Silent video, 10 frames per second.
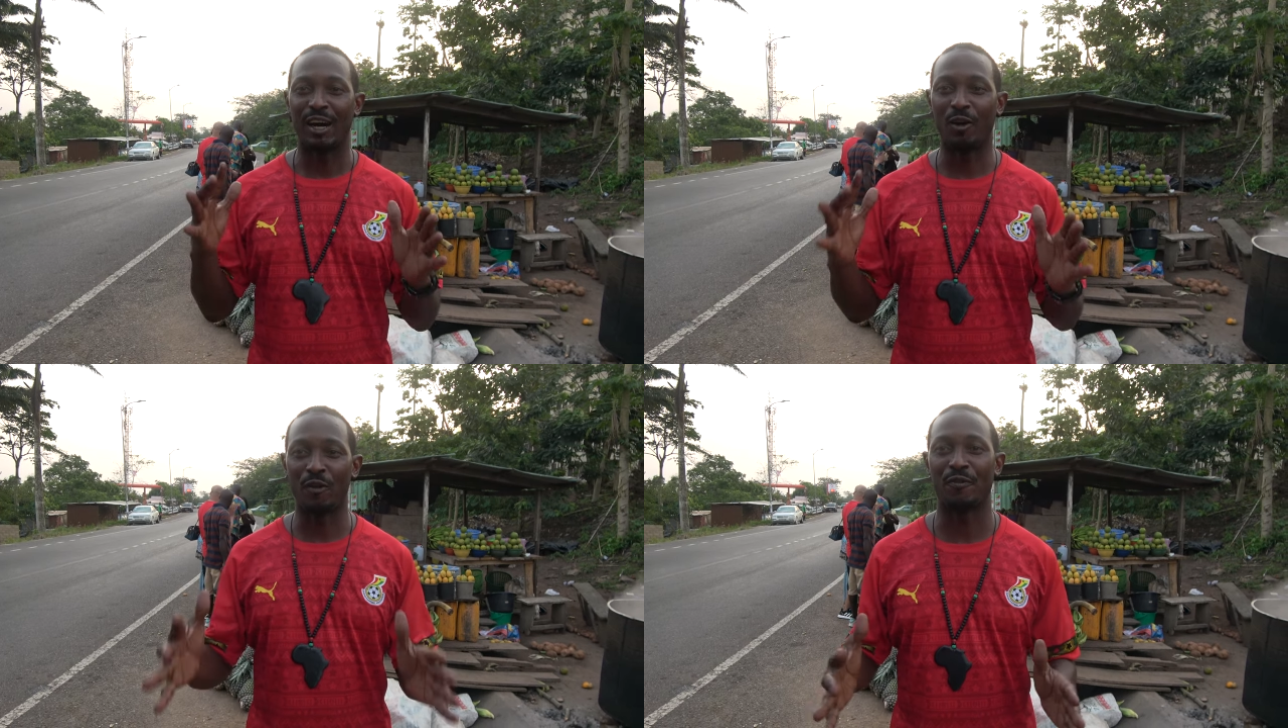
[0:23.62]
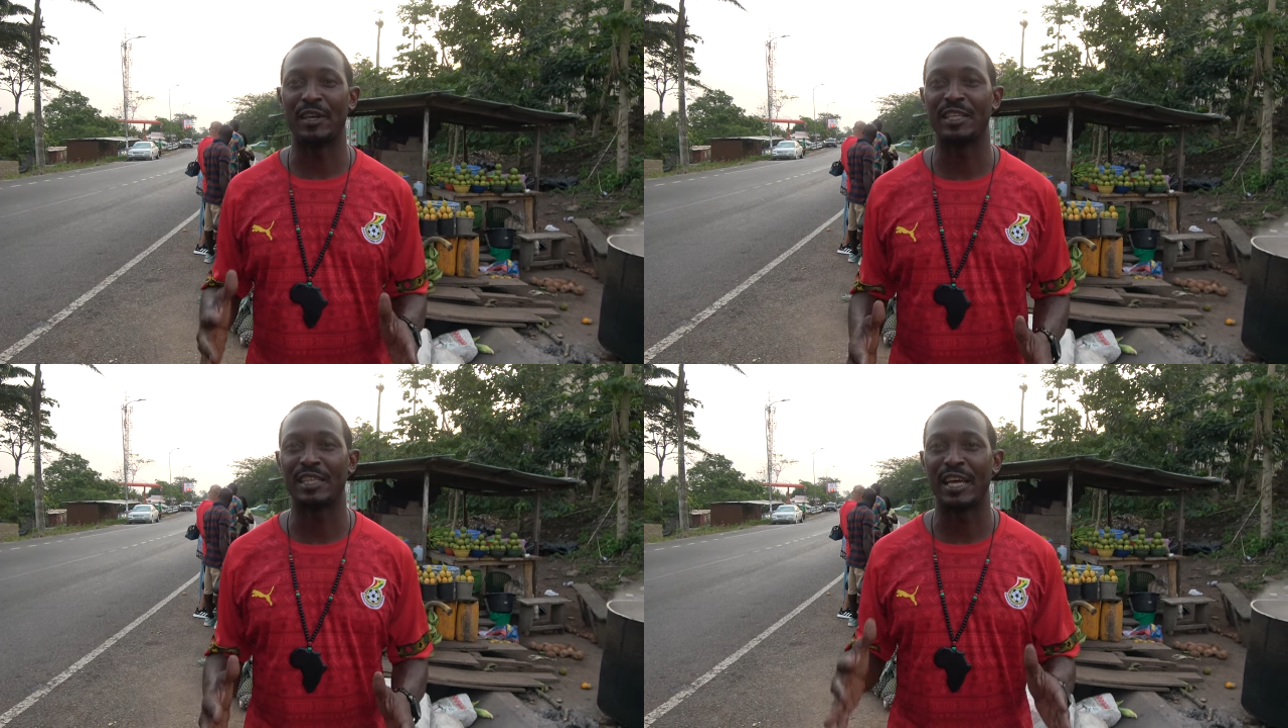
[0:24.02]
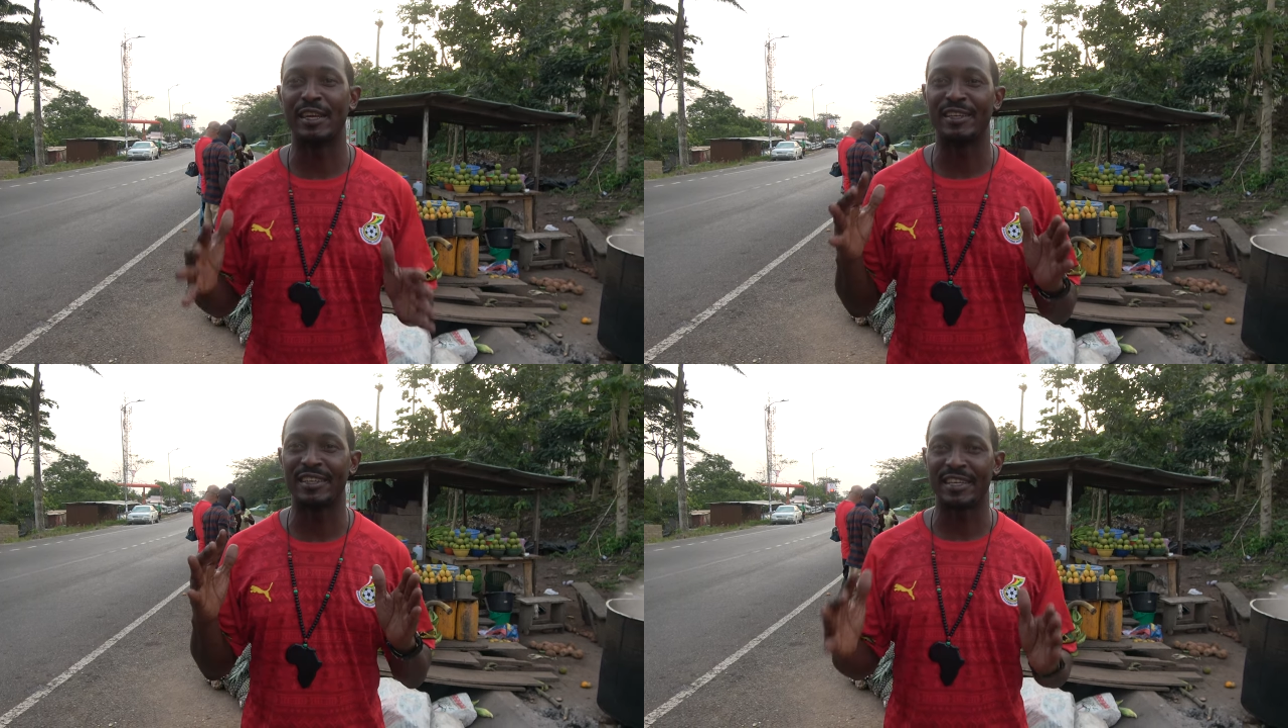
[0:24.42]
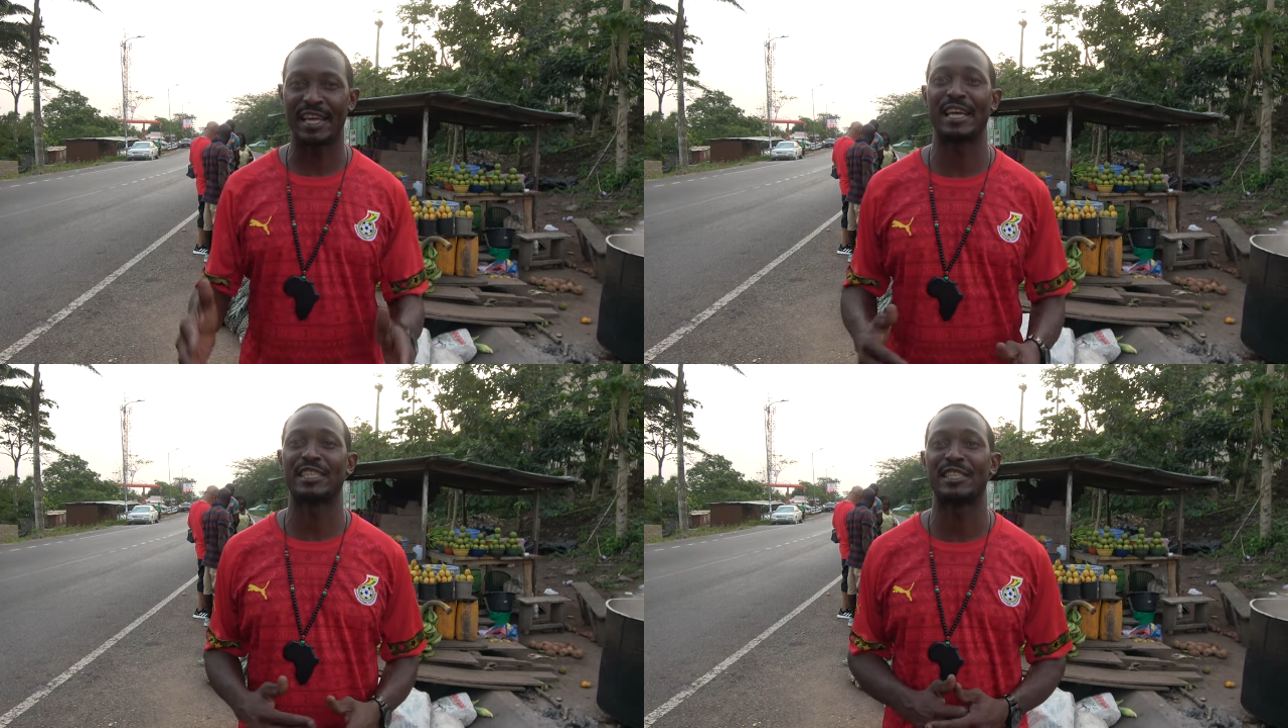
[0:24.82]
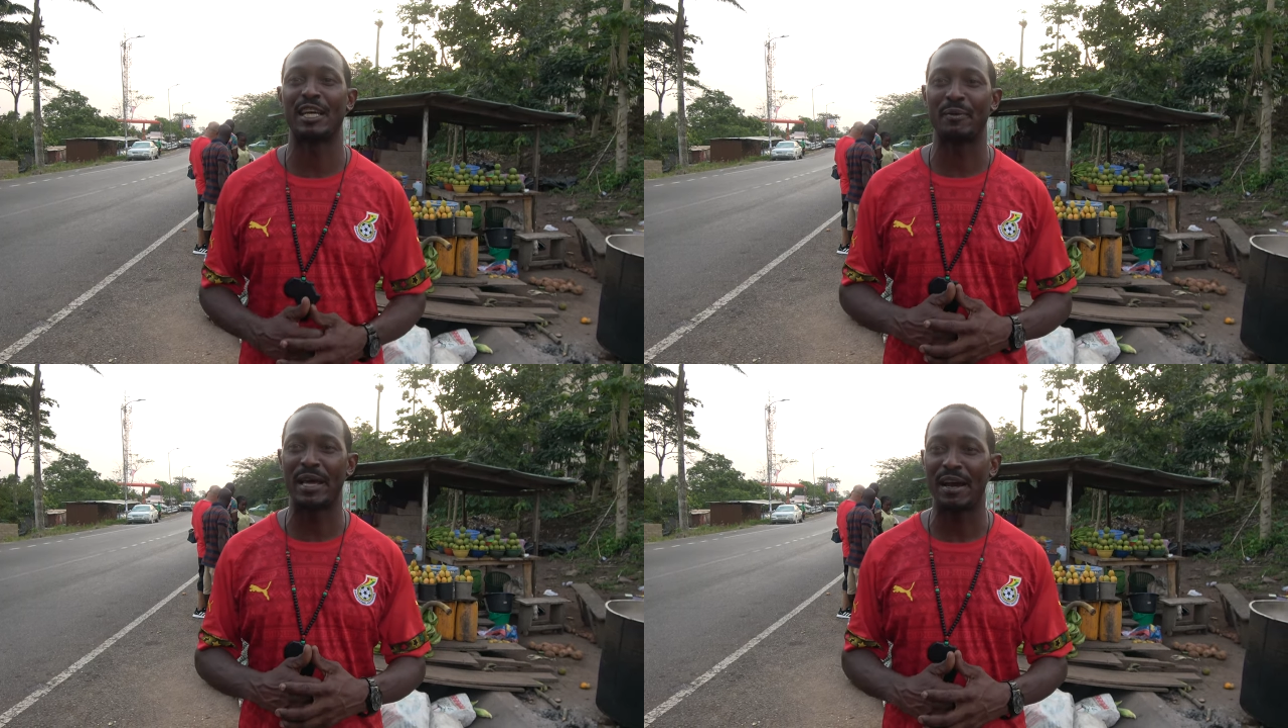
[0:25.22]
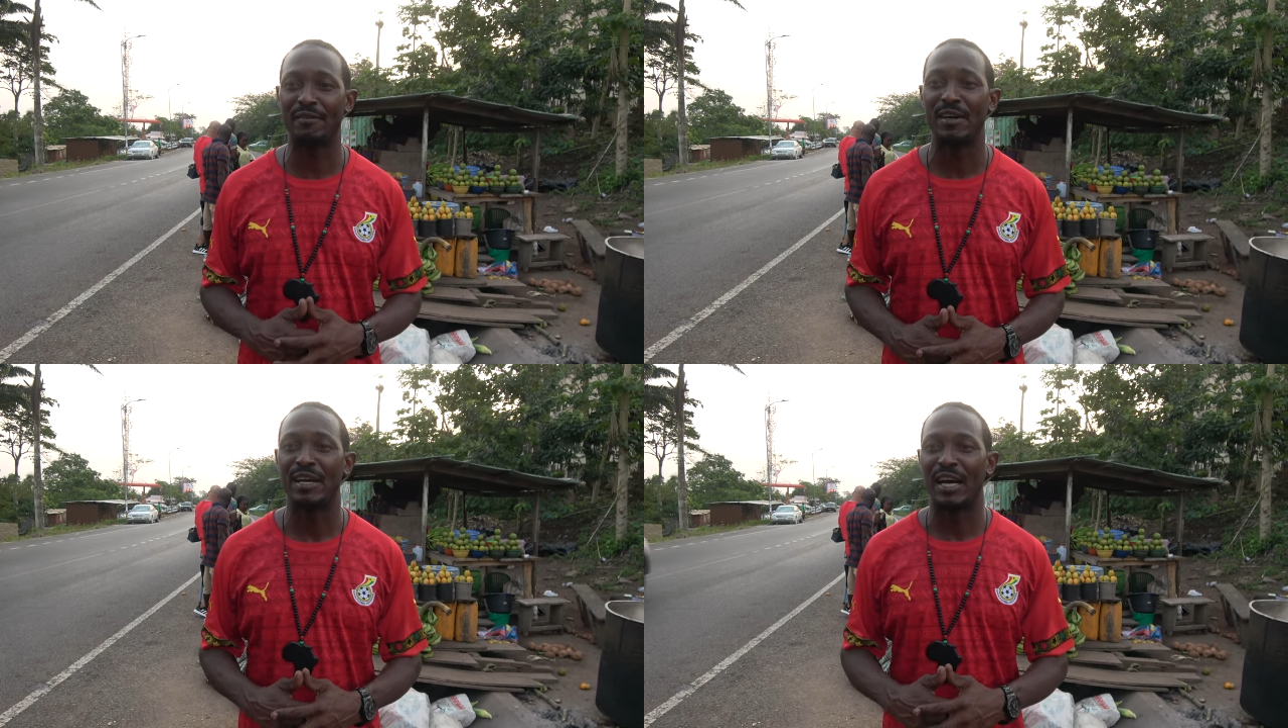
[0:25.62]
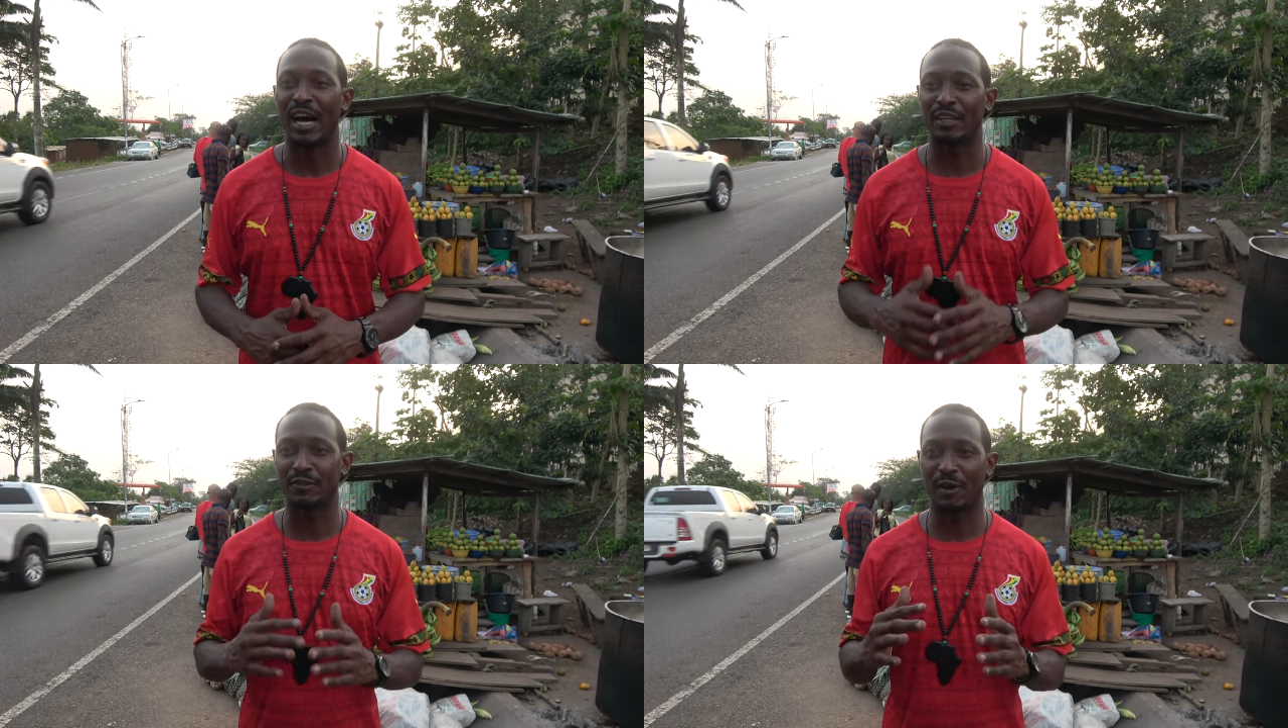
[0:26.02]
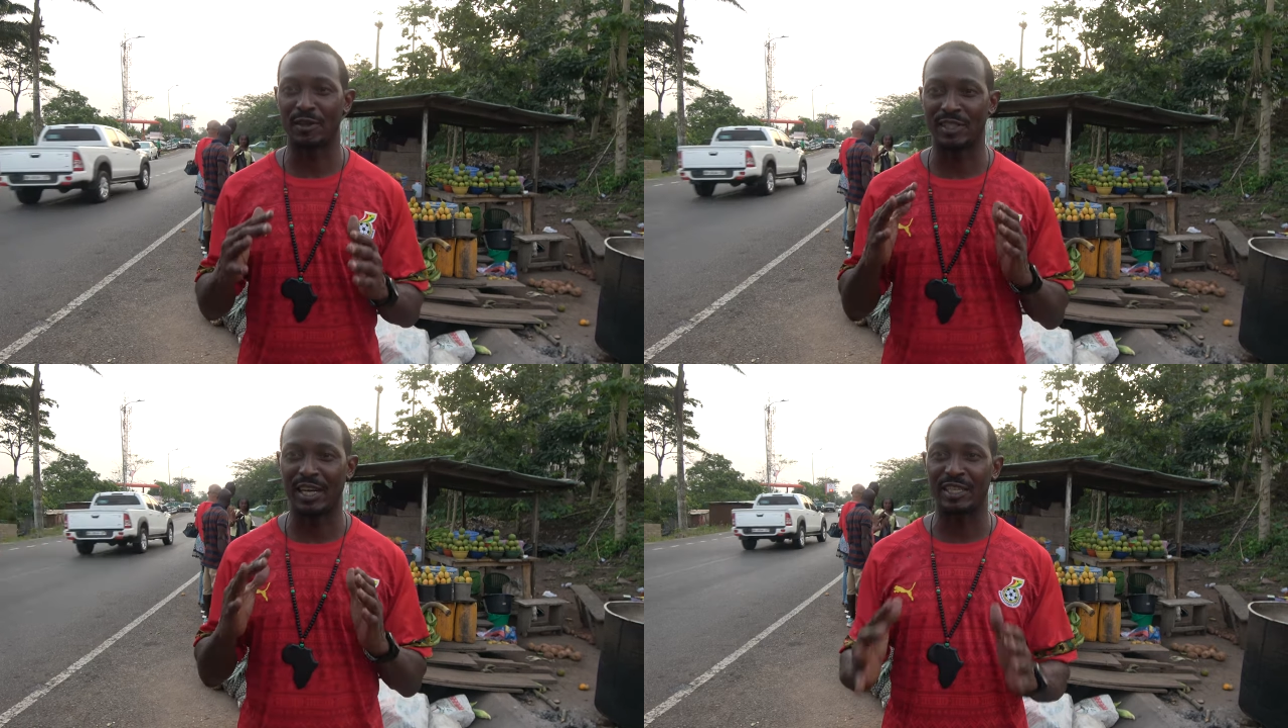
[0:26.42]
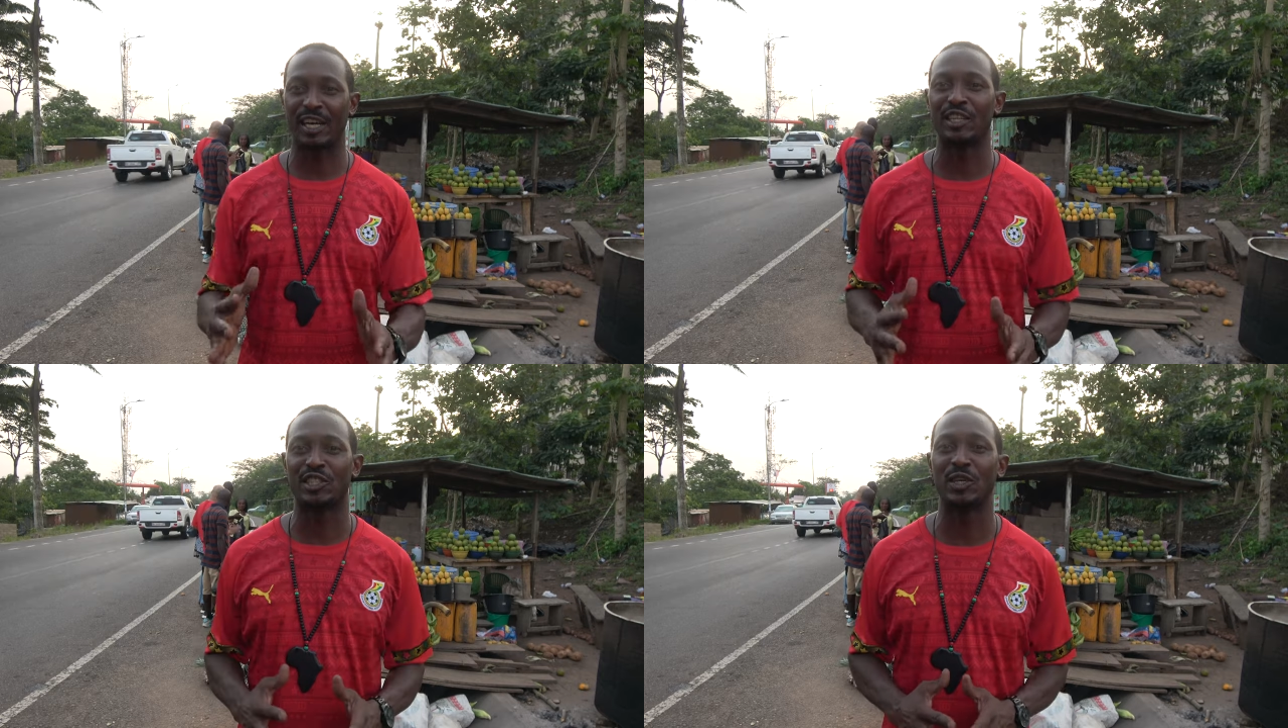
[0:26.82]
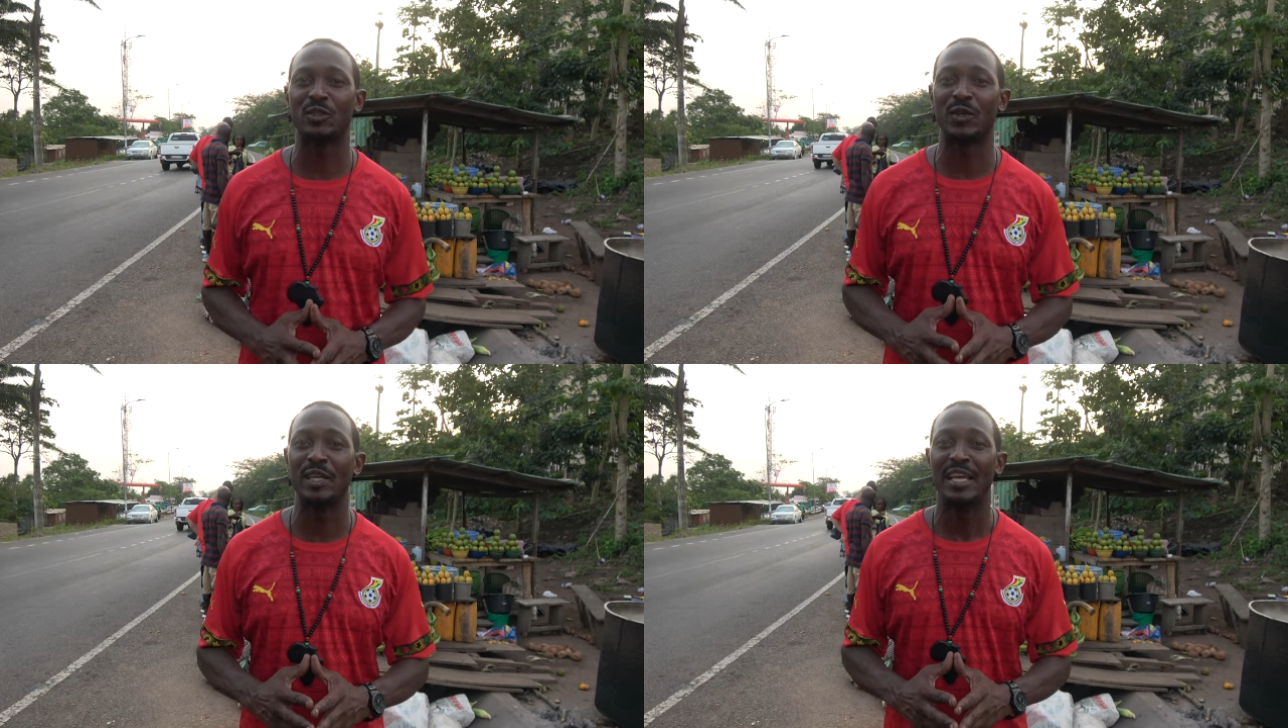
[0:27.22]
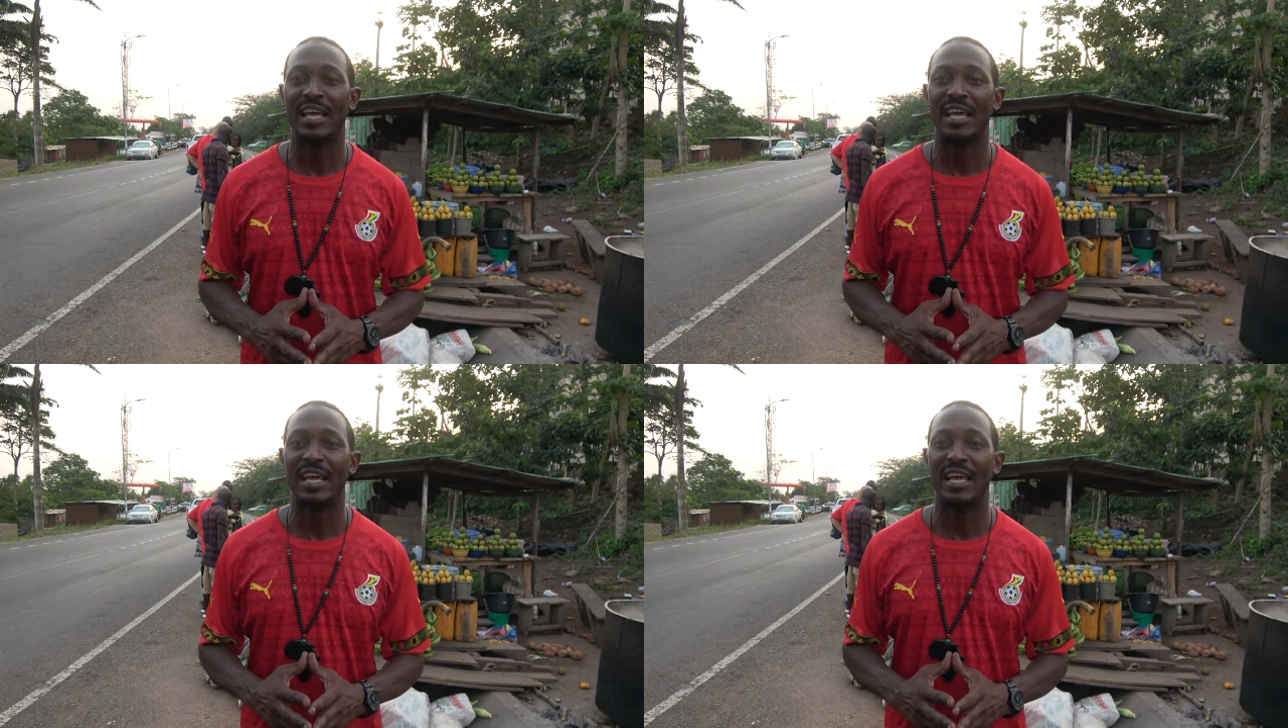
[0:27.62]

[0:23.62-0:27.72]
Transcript: orphanage and connections that we have as far as our children.